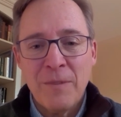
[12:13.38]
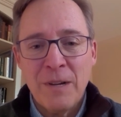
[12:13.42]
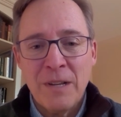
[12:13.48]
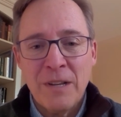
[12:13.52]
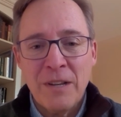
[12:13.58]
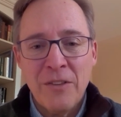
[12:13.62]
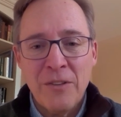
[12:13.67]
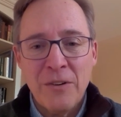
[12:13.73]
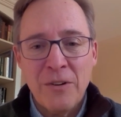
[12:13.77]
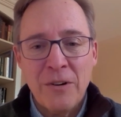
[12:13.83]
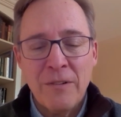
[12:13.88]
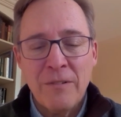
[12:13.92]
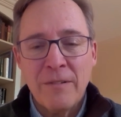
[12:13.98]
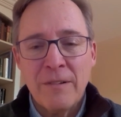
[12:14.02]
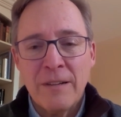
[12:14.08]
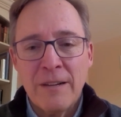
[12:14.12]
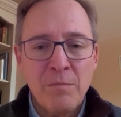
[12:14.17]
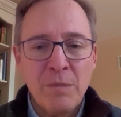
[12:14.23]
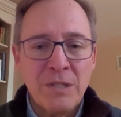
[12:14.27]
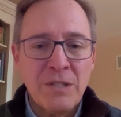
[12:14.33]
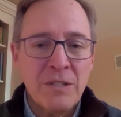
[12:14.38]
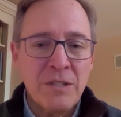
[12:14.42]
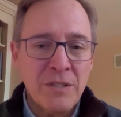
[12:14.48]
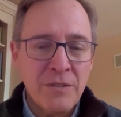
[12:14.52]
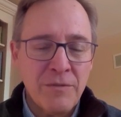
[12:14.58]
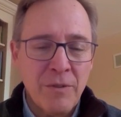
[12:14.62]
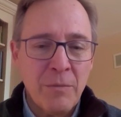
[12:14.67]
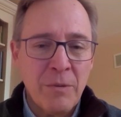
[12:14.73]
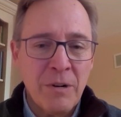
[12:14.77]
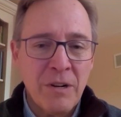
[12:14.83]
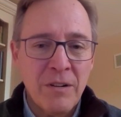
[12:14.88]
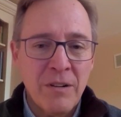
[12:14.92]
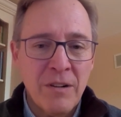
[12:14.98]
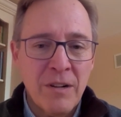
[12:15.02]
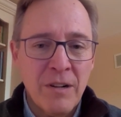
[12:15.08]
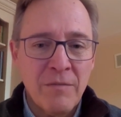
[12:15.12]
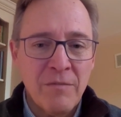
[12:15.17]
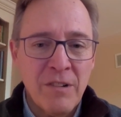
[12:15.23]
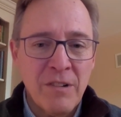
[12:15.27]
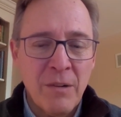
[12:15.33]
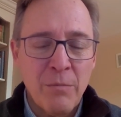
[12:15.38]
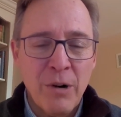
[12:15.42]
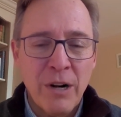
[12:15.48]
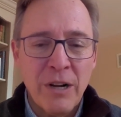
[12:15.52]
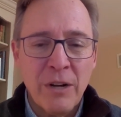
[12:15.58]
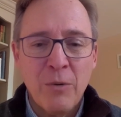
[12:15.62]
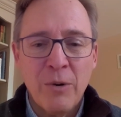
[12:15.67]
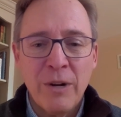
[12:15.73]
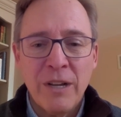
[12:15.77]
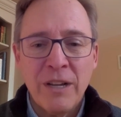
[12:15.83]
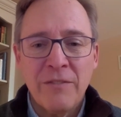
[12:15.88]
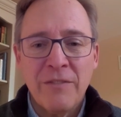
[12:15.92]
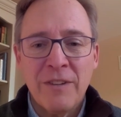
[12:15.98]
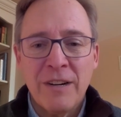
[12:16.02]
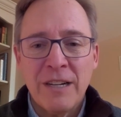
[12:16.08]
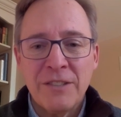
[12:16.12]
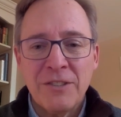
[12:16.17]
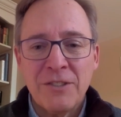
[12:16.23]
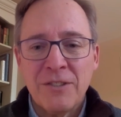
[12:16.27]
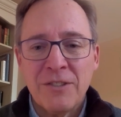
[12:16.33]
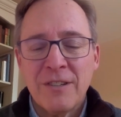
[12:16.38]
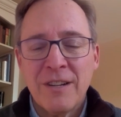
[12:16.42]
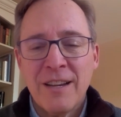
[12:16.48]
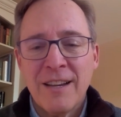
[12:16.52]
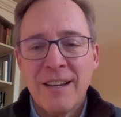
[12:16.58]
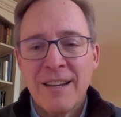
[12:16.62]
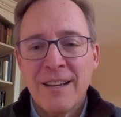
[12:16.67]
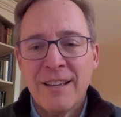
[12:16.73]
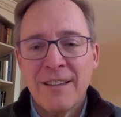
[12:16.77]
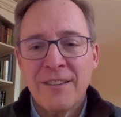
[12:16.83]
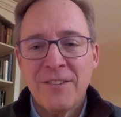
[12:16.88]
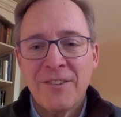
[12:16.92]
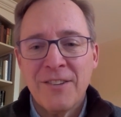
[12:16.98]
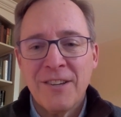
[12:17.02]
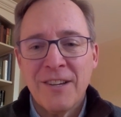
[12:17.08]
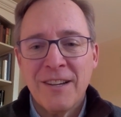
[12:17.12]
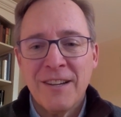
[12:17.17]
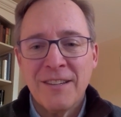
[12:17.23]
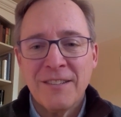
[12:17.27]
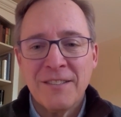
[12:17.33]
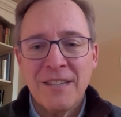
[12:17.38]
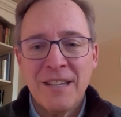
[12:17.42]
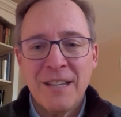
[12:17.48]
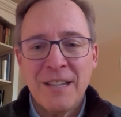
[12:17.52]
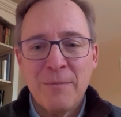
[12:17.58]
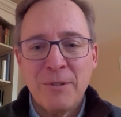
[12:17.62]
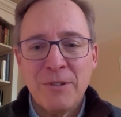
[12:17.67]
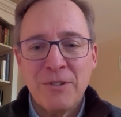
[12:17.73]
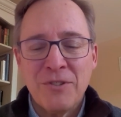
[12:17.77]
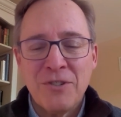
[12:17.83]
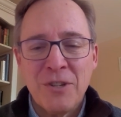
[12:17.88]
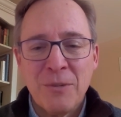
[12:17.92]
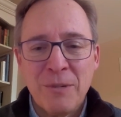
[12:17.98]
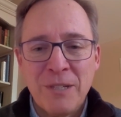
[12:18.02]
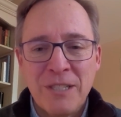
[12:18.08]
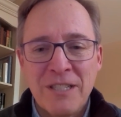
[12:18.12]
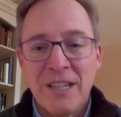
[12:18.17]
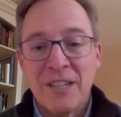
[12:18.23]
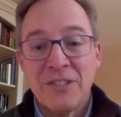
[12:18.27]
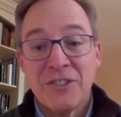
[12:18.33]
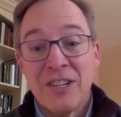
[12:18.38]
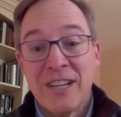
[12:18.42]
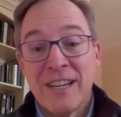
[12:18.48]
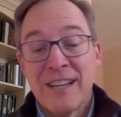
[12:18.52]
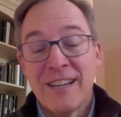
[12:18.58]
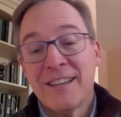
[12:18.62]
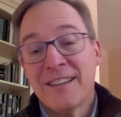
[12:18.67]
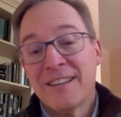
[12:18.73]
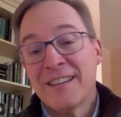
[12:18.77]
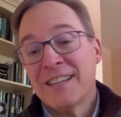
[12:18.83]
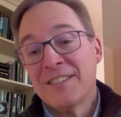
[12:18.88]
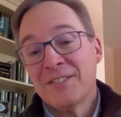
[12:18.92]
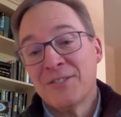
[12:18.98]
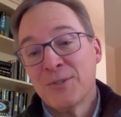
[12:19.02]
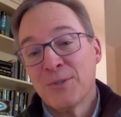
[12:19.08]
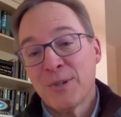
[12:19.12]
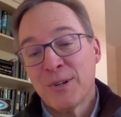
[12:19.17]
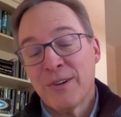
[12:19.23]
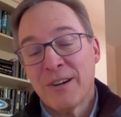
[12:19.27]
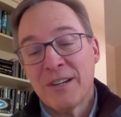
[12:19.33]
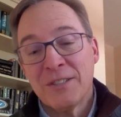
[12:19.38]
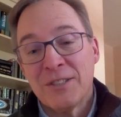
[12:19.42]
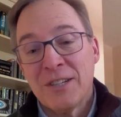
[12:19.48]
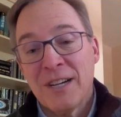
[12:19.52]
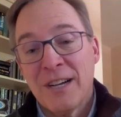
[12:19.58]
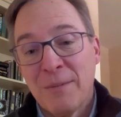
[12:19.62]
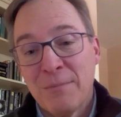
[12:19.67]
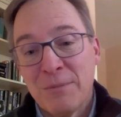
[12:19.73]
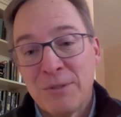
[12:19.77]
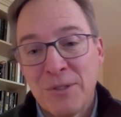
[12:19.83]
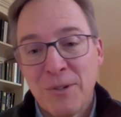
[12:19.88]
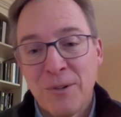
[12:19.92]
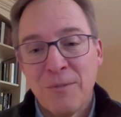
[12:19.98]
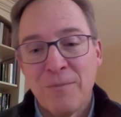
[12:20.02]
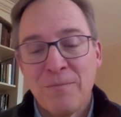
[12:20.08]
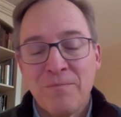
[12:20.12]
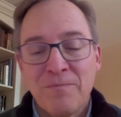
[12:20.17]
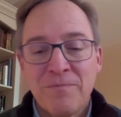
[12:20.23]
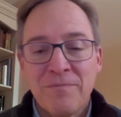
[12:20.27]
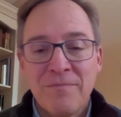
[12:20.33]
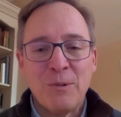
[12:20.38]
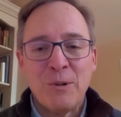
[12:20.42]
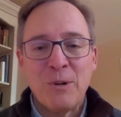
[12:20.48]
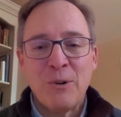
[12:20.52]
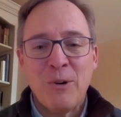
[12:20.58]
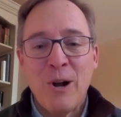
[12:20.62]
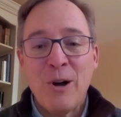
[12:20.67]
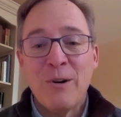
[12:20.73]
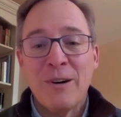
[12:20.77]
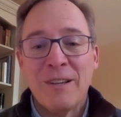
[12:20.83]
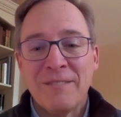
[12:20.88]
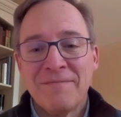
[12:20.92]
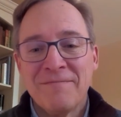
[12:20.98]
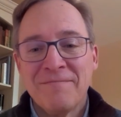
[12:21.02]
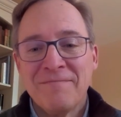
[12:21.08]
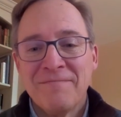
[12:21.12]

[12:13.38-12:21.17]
another business from a breakaway advisor, and his name is Jimmy Such, and he's doing a great job. So we're growing.